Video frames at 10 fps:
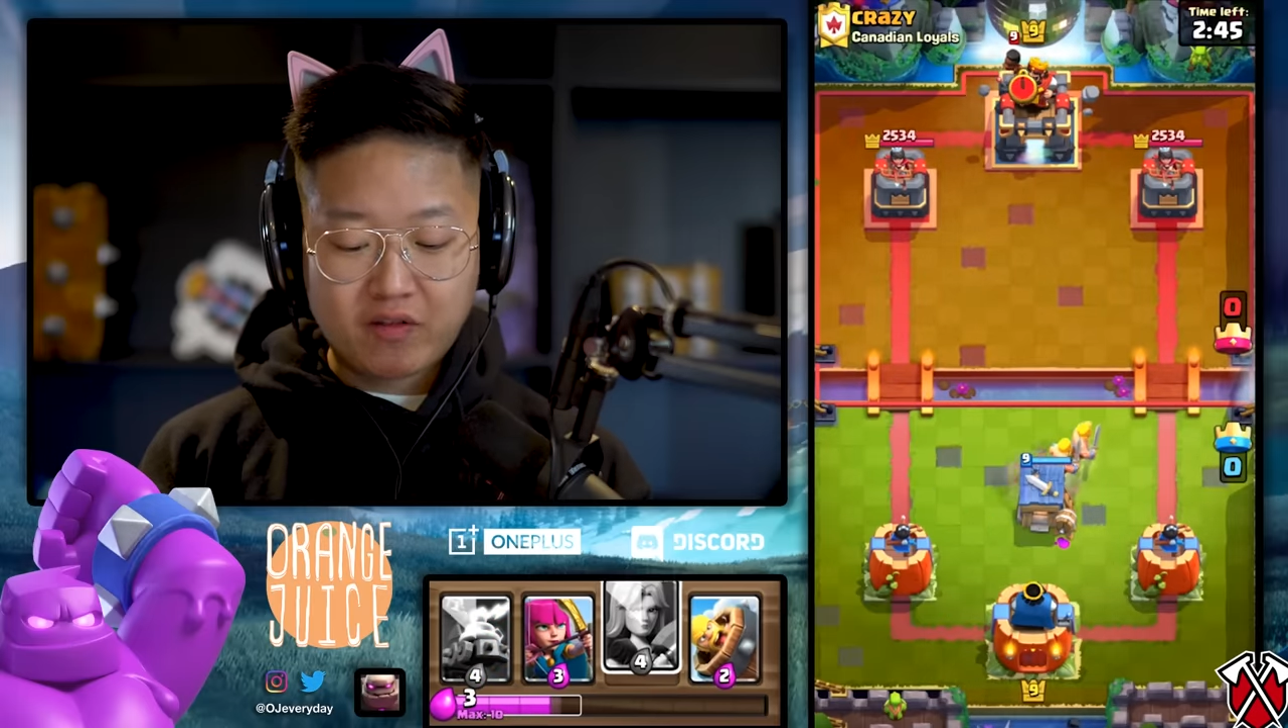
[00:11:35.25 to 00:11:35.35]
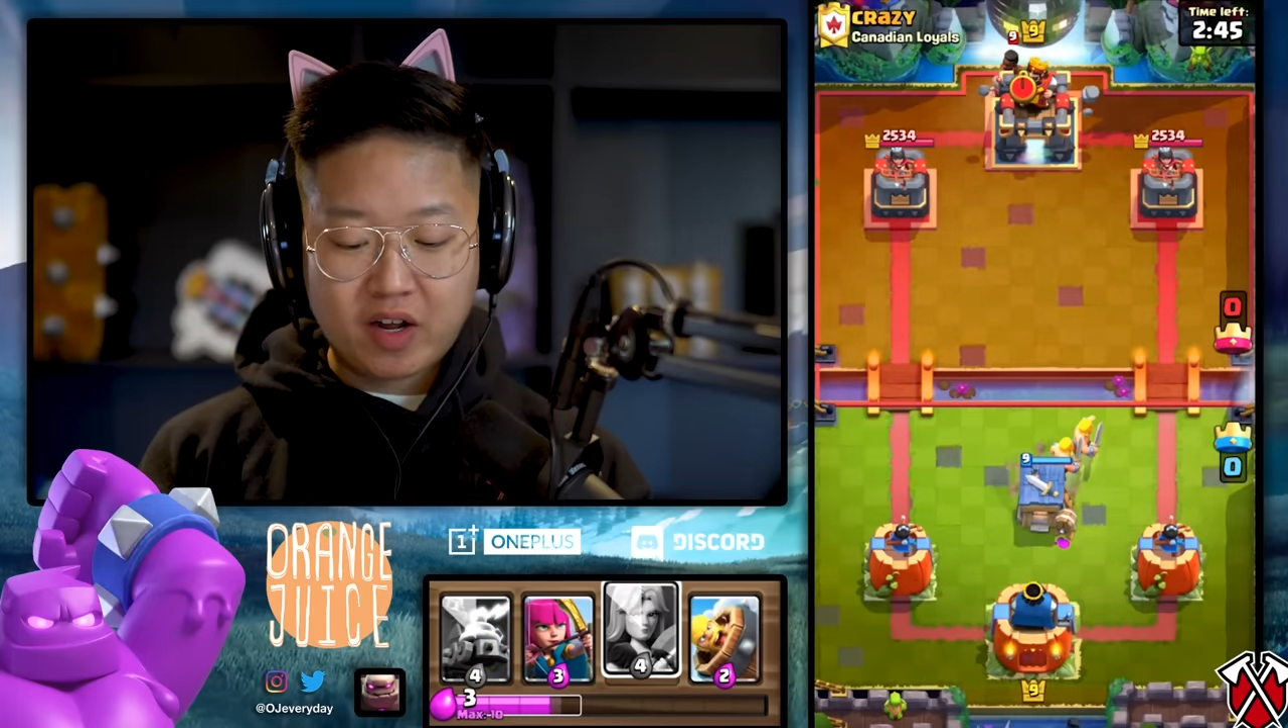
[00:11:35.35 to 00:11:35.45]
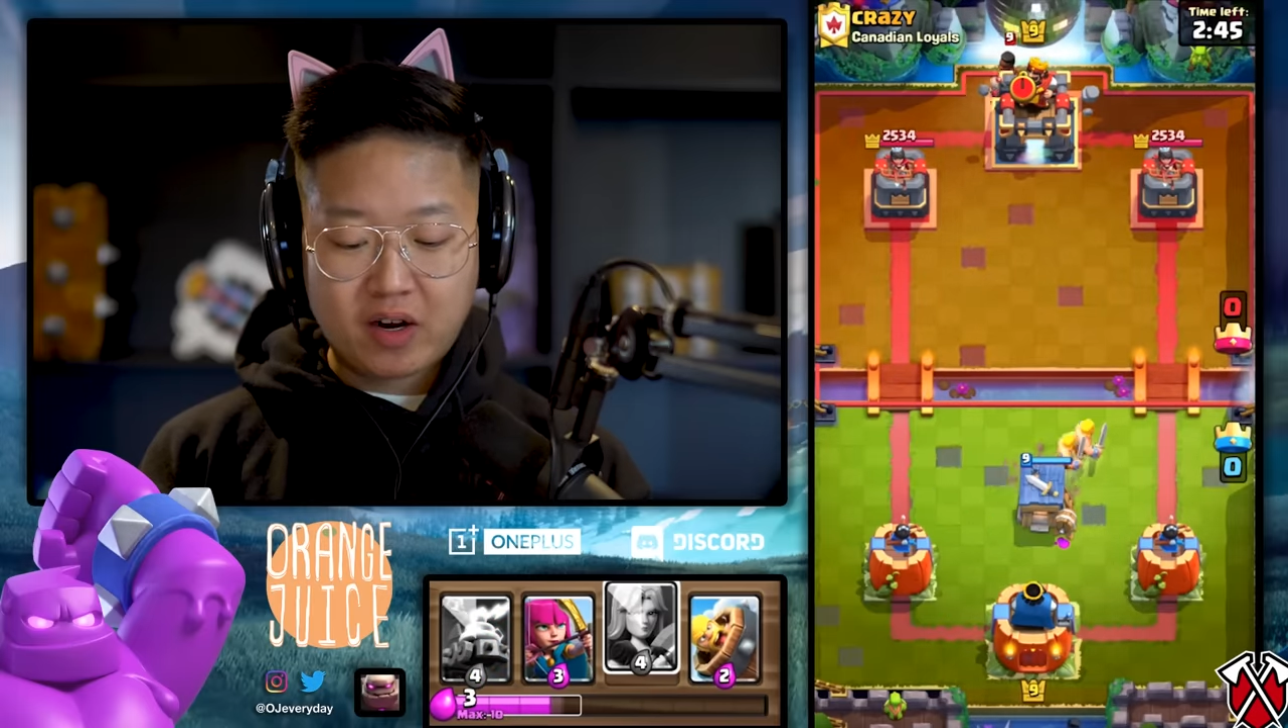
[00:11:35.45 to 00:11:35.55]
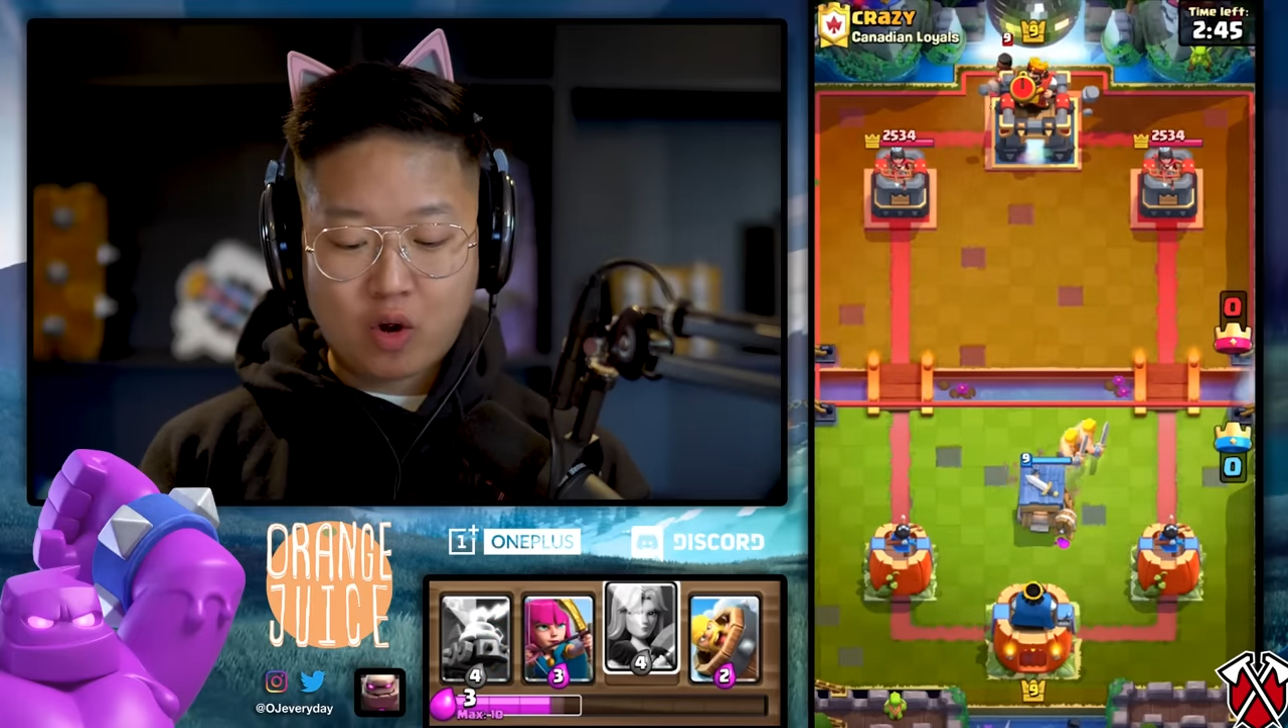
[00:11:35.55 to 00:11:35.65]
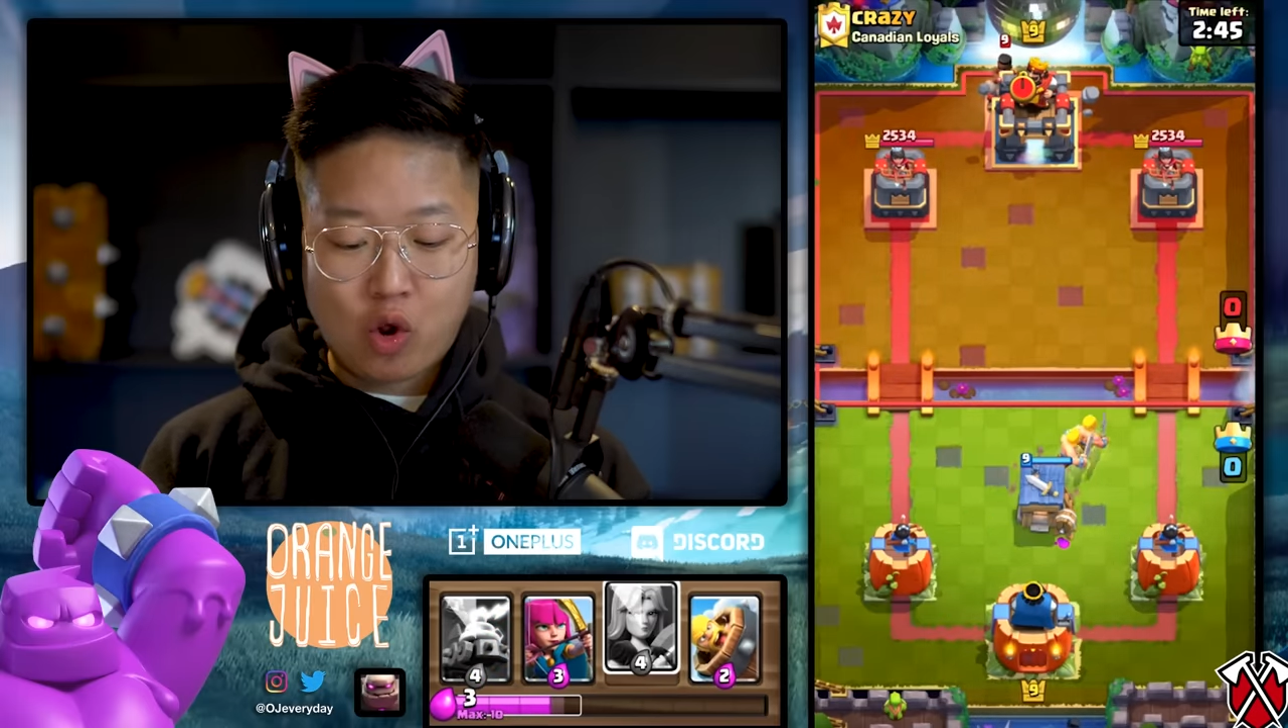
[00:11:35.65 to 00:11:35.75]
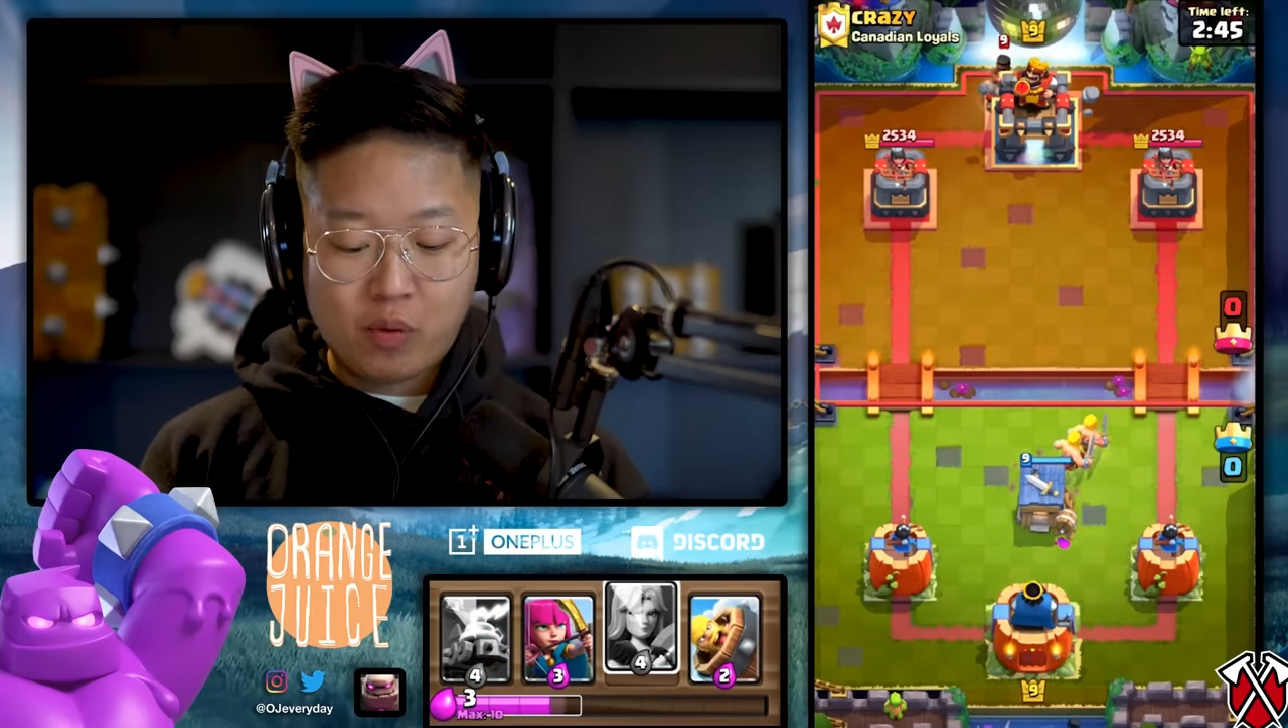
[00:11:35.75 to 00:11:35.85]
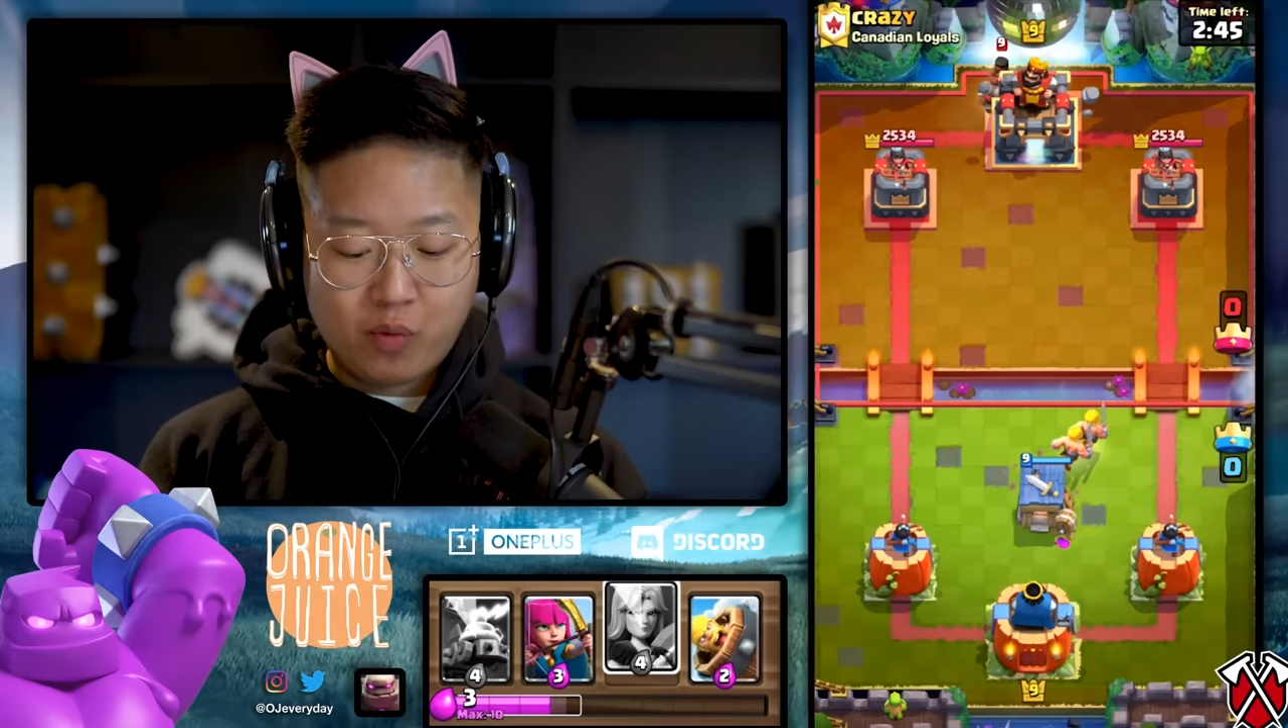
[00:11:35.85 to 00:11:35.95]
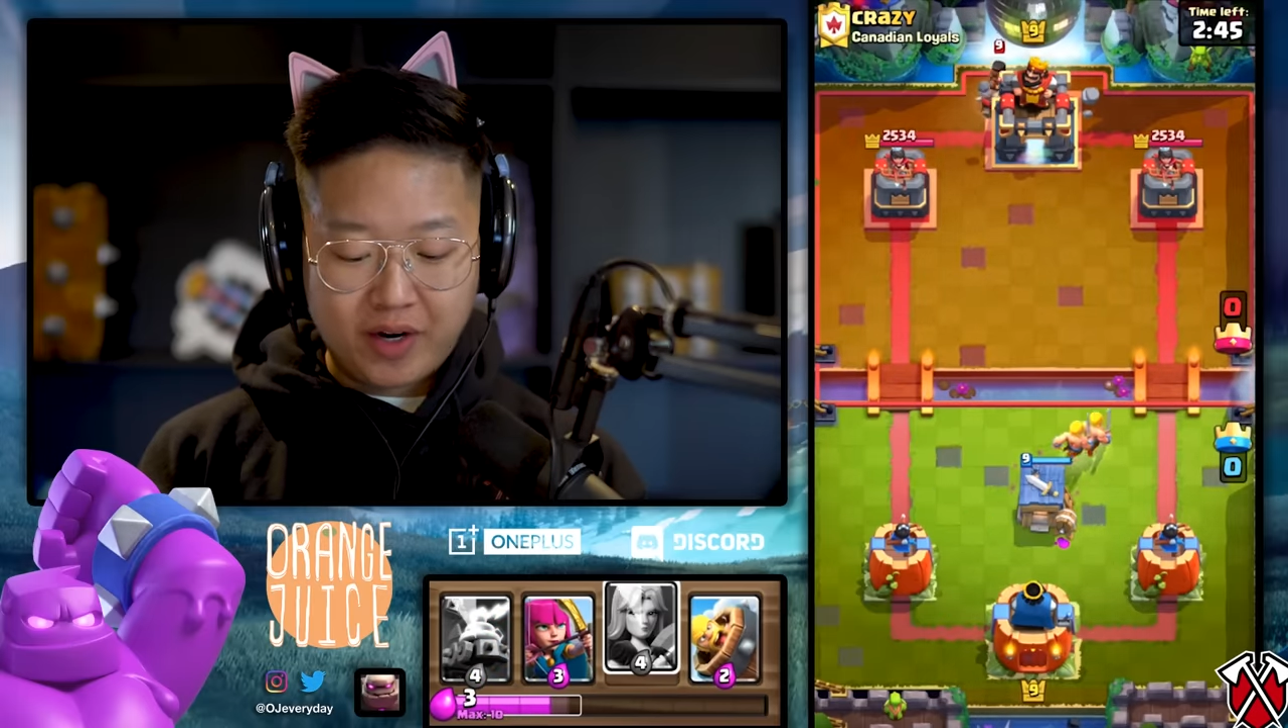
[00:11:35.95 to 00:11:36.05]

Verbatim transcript: I've got a golem